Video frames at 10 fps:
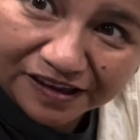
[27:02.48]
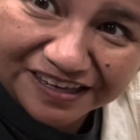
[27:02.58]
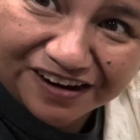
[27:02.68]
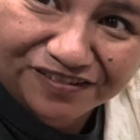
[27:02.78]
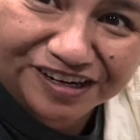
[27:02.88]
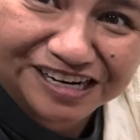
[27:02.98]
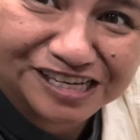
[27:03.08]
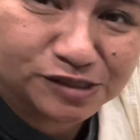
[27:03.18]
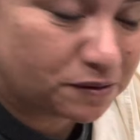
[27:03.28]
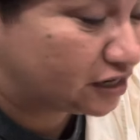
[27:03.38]
You ever need a
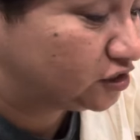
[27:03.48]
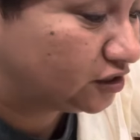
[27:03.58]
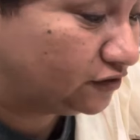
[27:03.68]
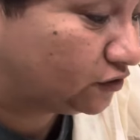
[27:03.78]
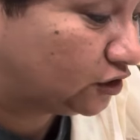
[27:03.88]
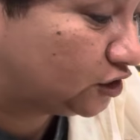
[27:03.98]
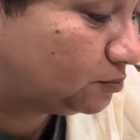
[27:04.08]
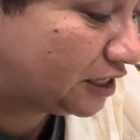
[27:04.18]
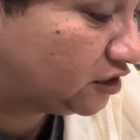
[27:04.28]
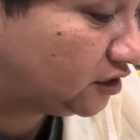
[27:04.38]
spatula for your
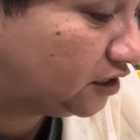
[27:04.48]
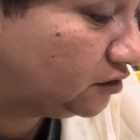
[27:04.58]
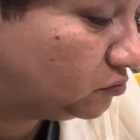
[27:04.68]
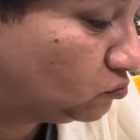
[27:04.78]
spatula?